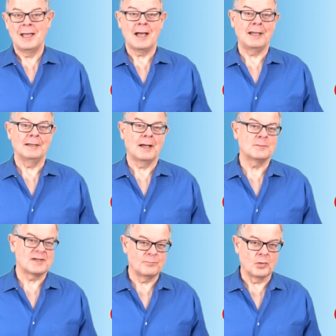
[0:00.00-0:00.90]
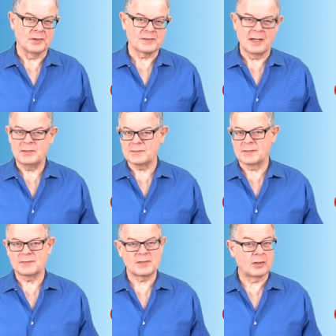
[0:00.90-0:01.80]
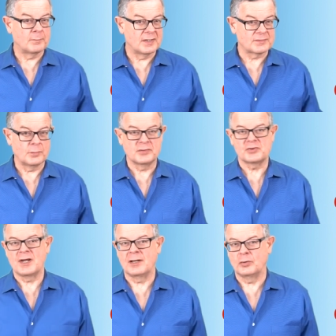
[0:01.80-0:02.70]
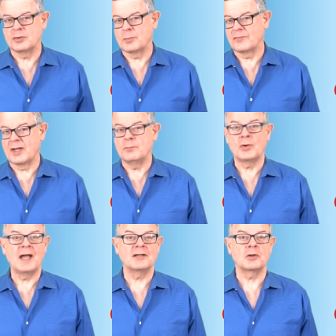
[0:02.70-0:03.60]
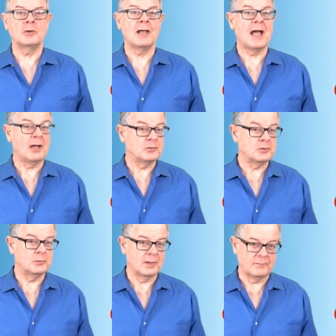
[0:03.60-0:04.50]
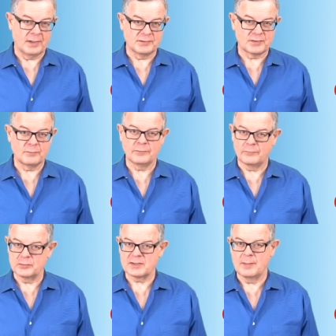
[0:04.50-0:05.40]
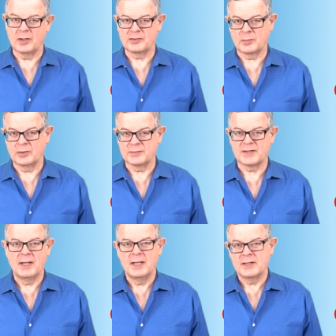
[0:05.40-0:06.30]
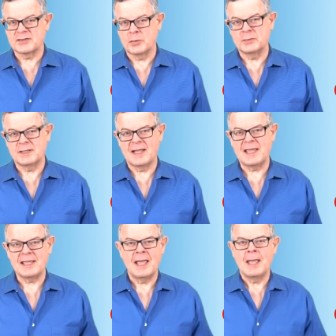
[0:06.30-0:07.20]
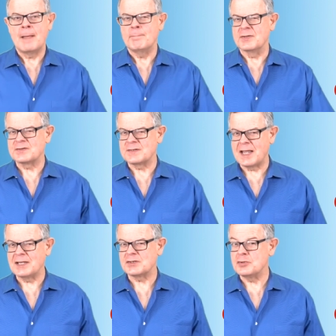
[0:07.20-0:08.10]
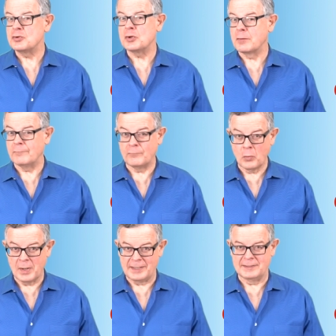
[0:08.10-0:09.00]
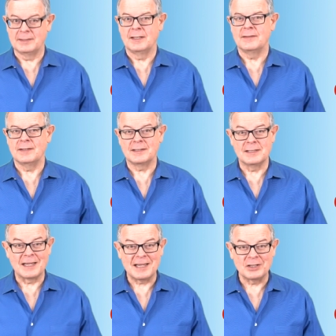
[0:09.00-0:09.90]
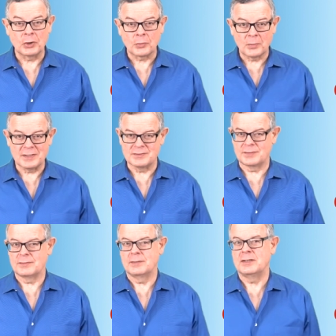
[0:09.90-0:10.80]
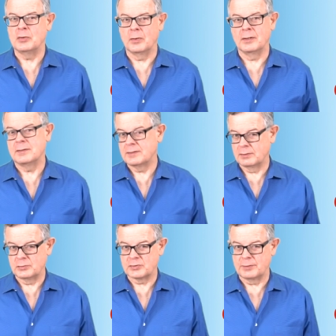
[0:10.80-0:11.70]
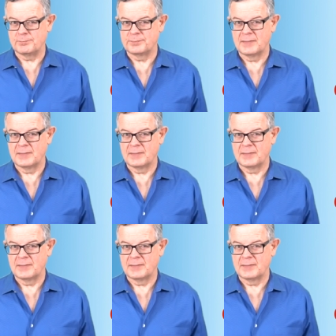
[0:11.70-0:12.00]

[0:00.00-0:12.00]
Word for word: Hi, I'm Steve Morris, and I use this Startup SOS channel to provide practical how-to advice for first-time entrepreneurs. So today, mistakes you should avoid that can increase your dilution.